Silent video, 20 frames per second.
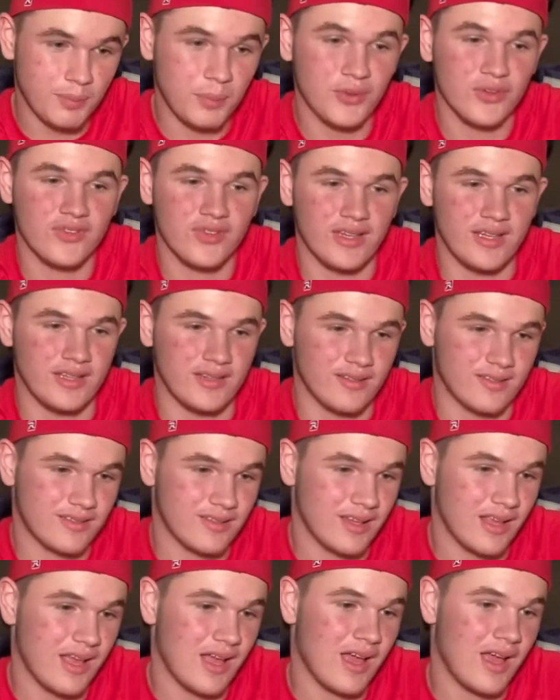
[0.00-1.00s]
cities,
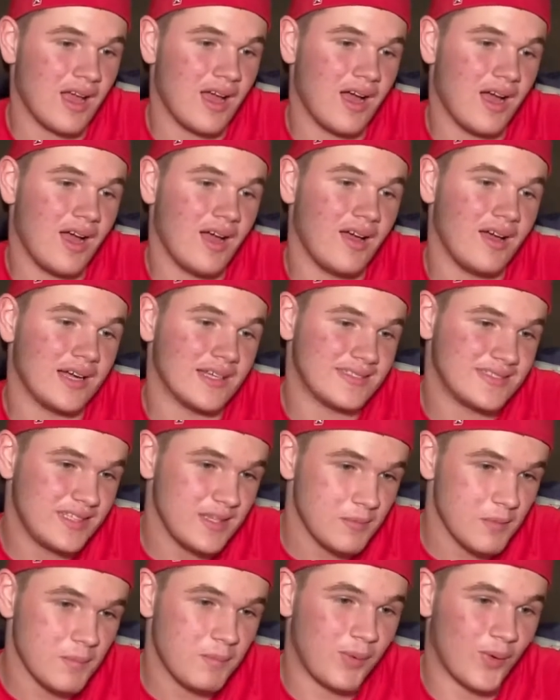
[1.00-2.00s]
a
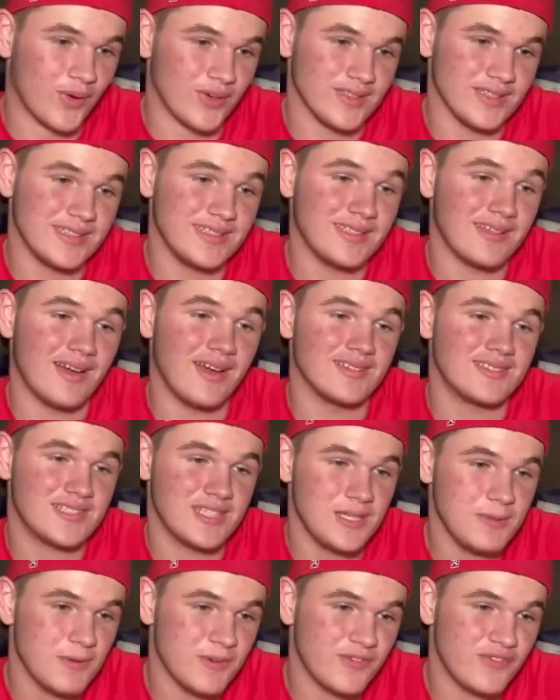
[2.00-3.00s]
team in Portland, a
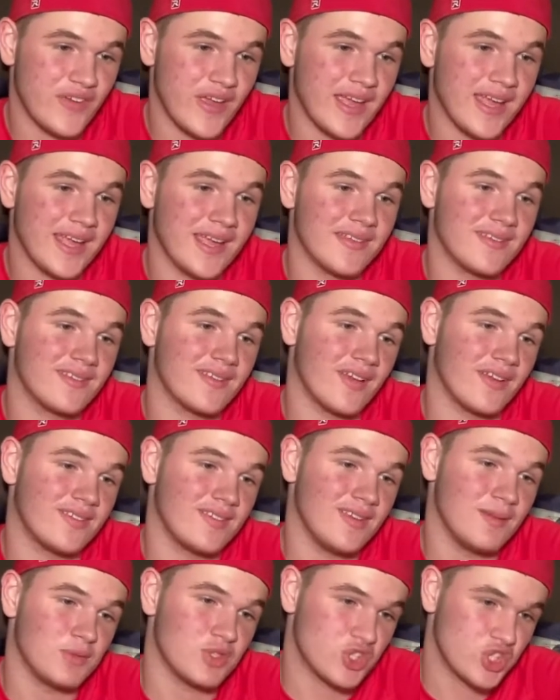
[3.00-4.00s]
team in Vegas, a
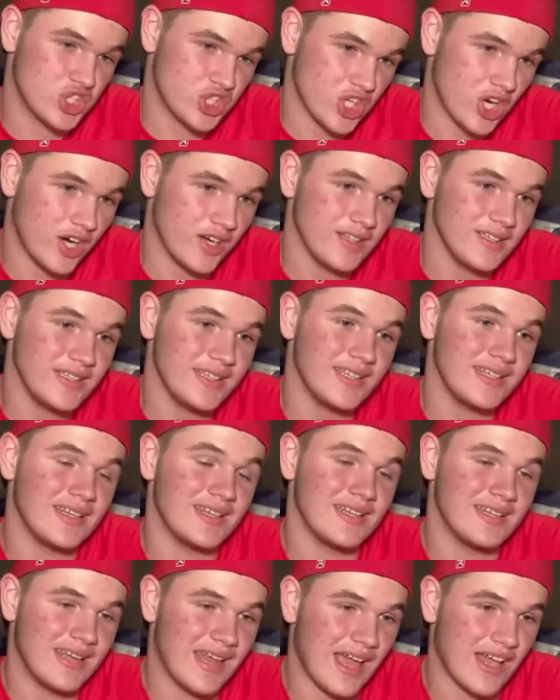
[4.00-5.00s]
team in
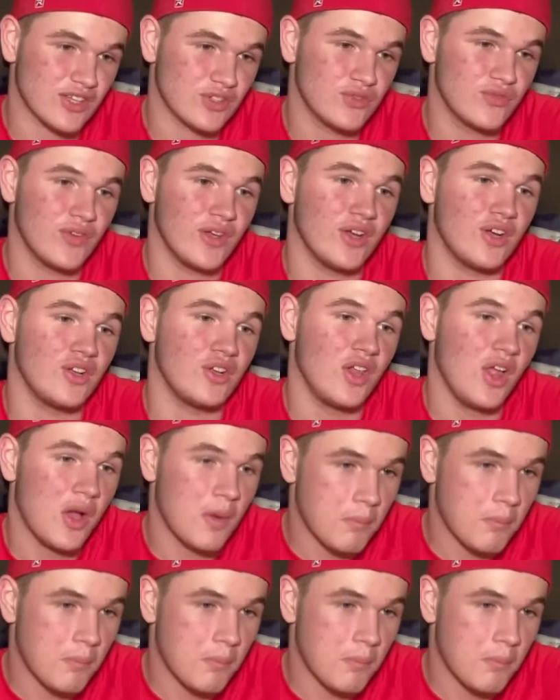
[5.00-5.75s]
Charlotte, Nashville,